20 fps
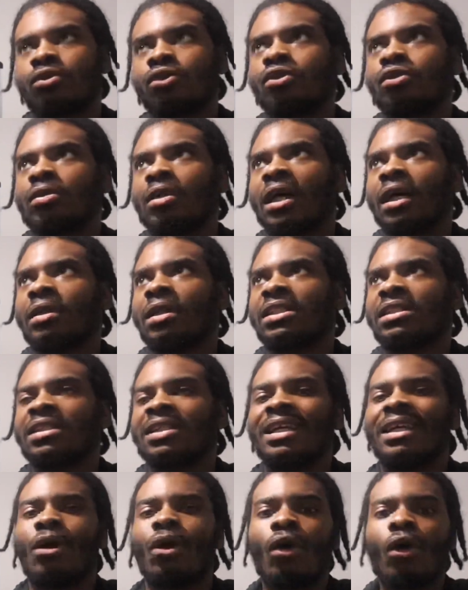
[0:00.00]
let's say
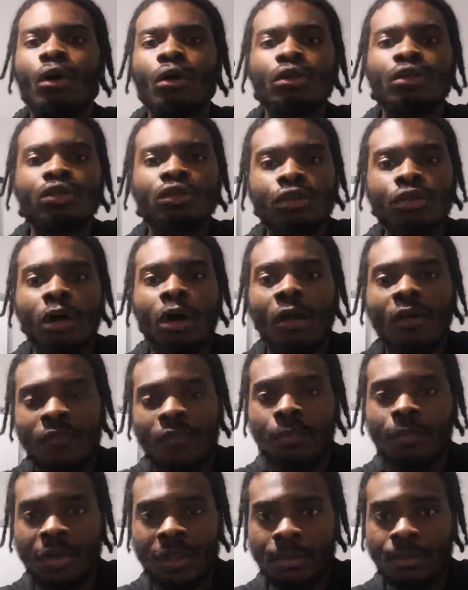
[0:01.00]
100 other
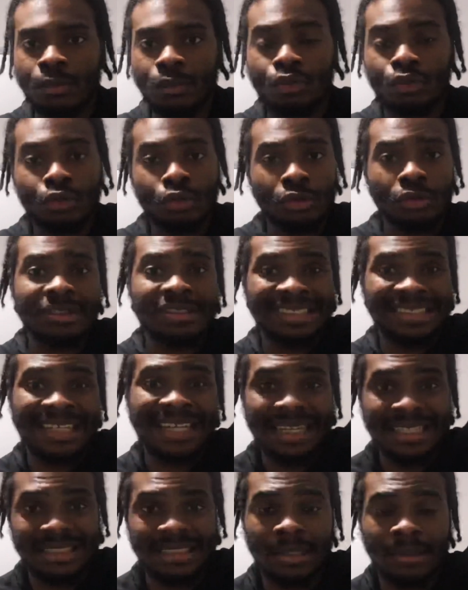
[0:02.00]
people doing the
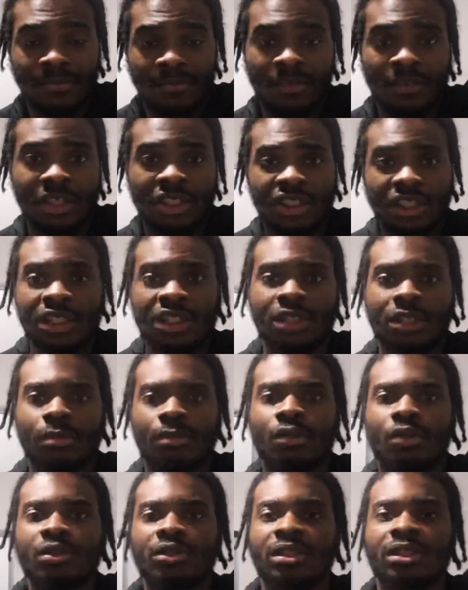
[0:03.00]
exact same thing, chasing her.
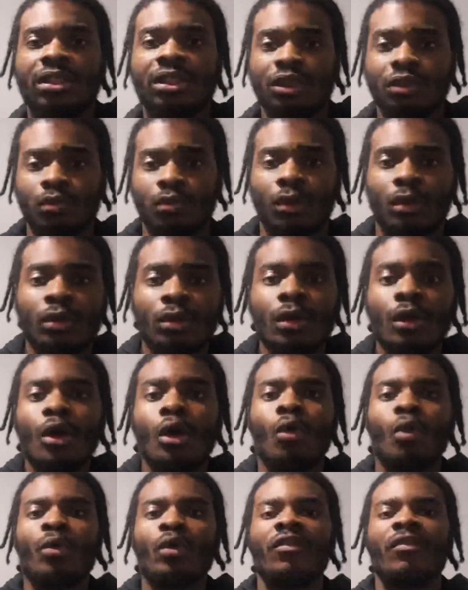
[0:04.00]
Because in this world
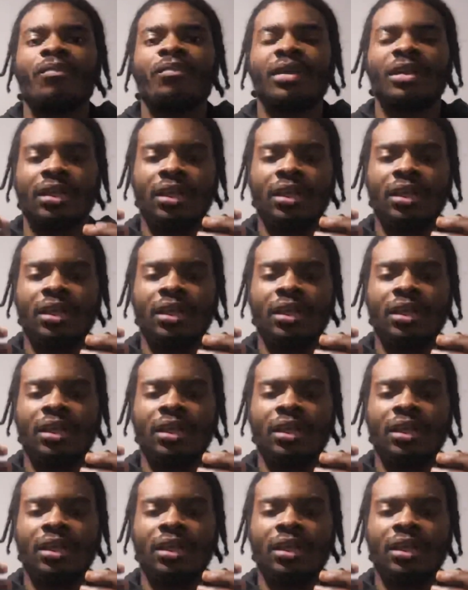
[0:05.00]
we've been